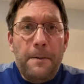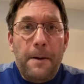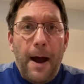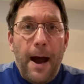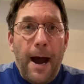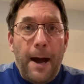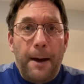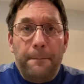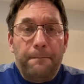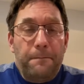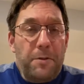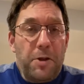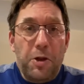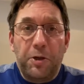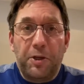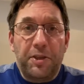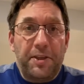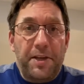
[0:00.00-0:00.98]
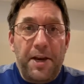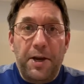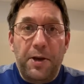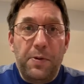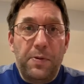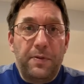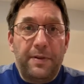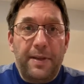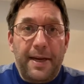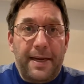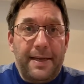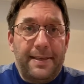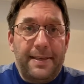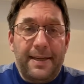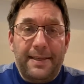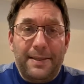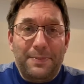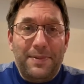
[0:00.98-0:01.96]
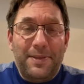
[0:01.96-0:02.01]
Um, you just need to do, like I
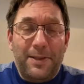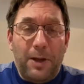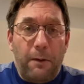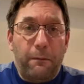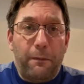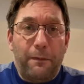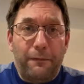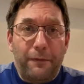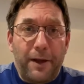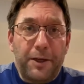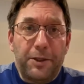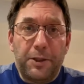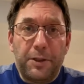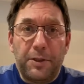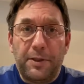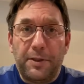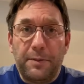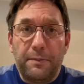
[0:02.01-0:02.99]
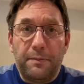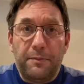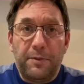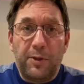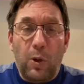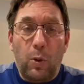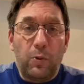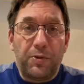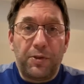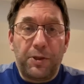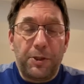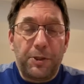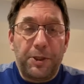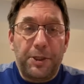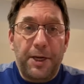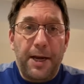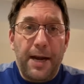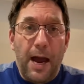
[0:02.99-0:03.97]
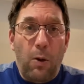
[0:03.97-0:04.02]
said, some self-reflection, some soul
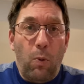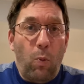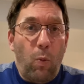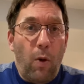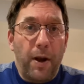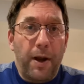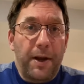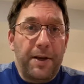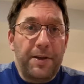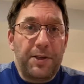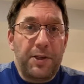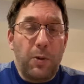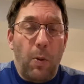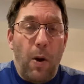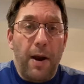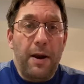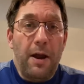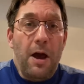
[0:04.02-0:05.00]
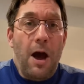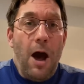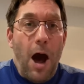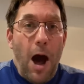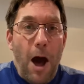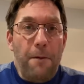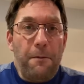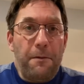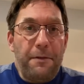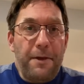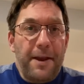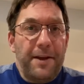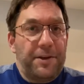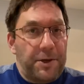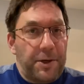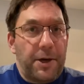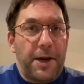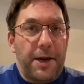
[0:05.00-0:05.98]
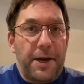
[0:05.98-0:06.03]
searching on what it is you want. Other things
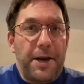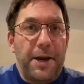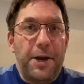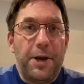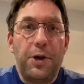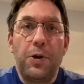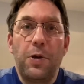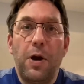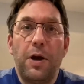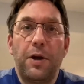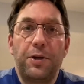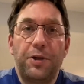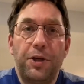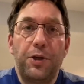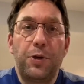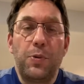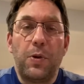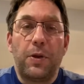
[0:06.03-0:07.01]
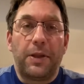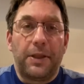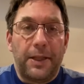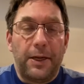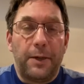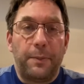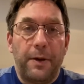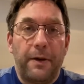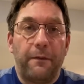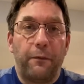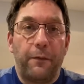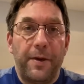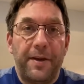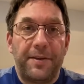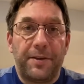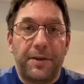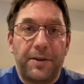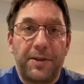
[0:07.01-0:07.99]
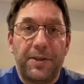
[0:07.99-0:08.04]
you're going to need to do to do a little bit of
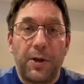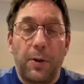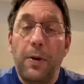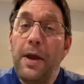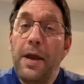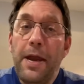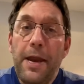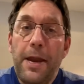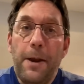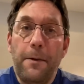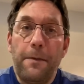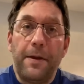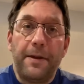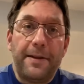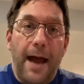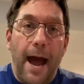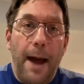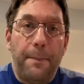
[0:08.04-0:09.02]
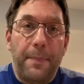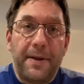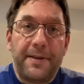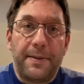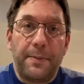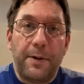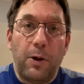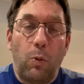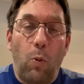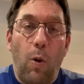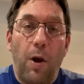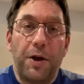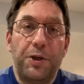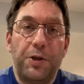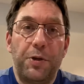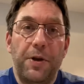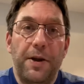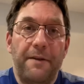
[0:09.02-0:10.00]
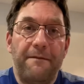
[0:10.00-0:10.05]
research. So here are the topics I'm going to want
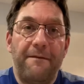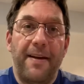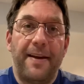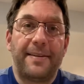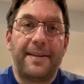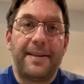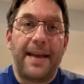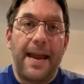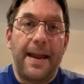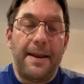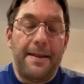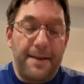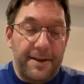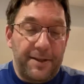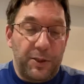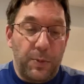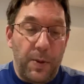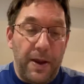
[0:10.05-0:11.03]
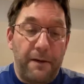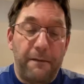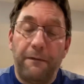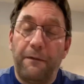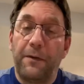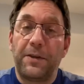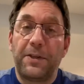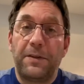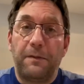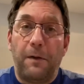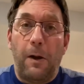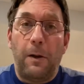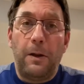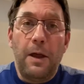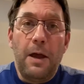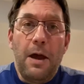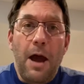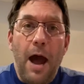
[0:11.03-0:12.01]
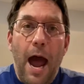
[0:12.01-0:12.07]
you to investigate this week. First of all,
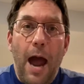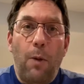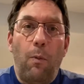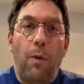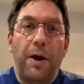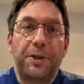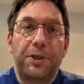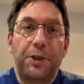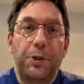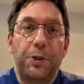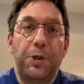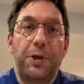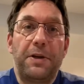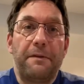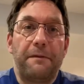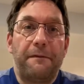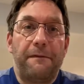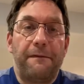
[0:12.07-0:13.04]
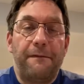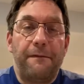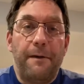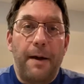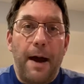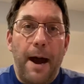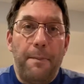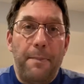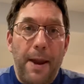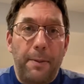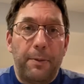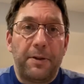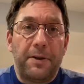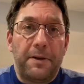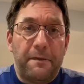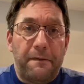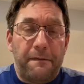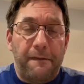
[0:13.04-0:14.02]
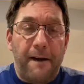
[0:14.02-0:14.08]
I want you to def- uh, be able to
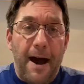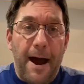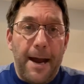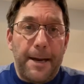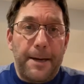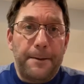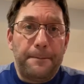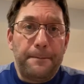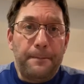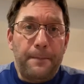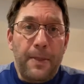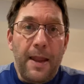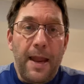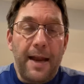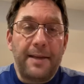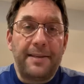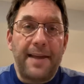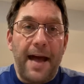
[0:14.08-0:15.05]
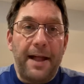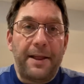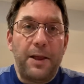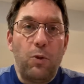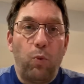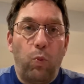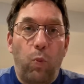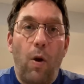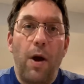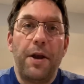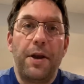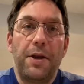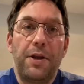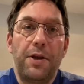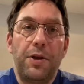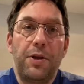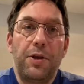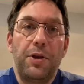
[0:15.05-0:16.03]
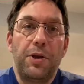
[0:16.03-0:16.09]
define exactly what
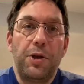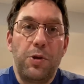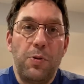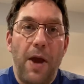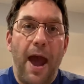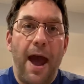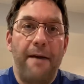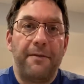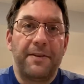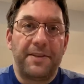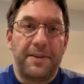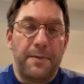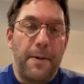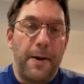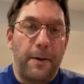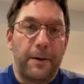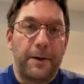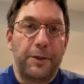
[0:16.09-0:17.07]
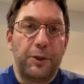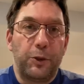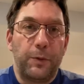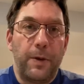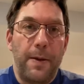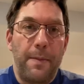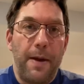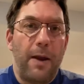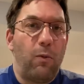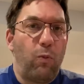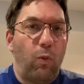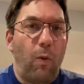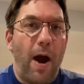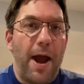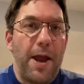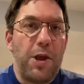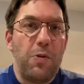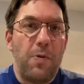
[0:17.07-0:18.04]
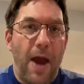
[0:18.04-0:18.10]
you have as an American dream and
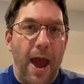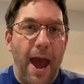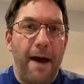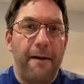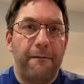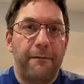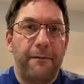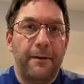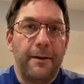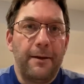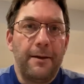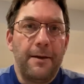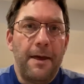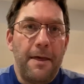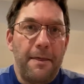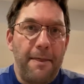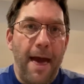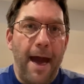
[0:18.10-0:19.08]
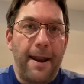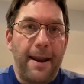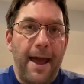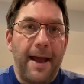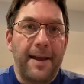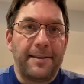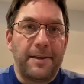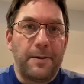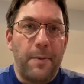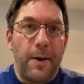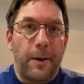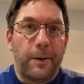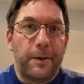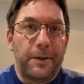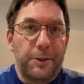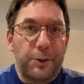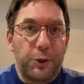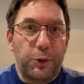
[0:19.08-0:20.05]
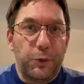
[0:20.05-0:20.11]
why you have that as an
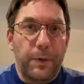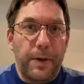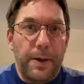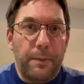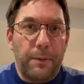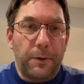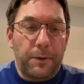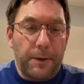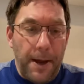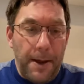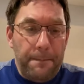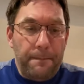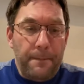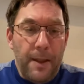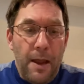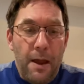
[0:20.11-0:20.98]
American dream. Okay.